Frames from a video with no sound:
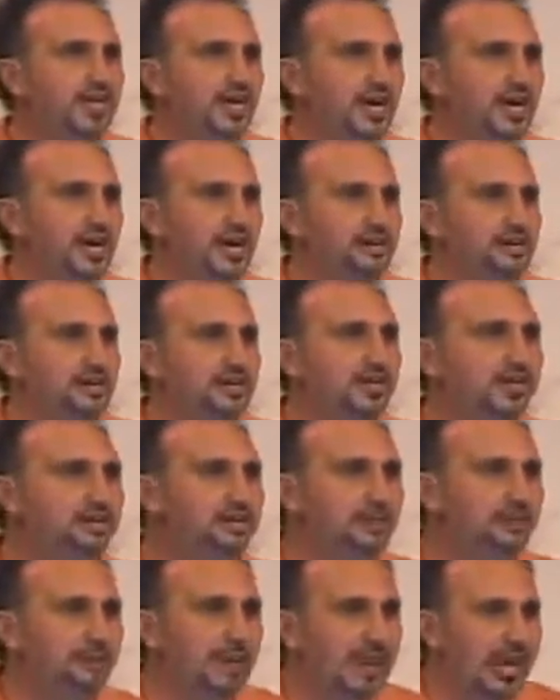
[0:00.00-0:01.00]
Uh, but if
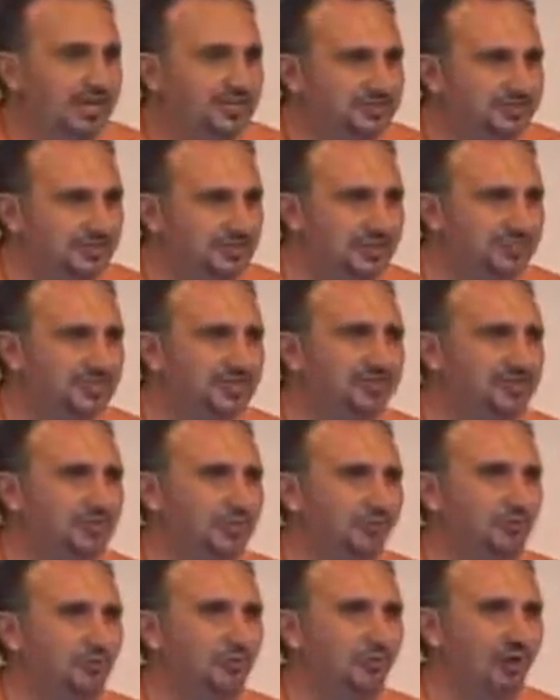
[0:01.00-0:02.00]
you're bashful and
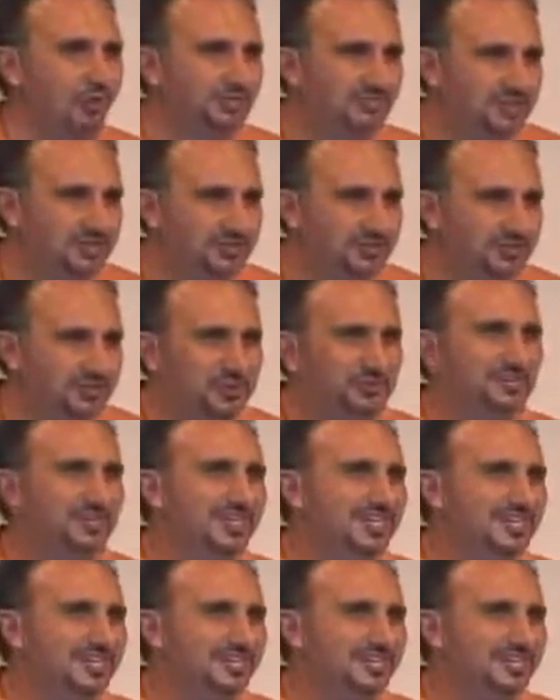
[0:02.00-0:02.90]
don't want to,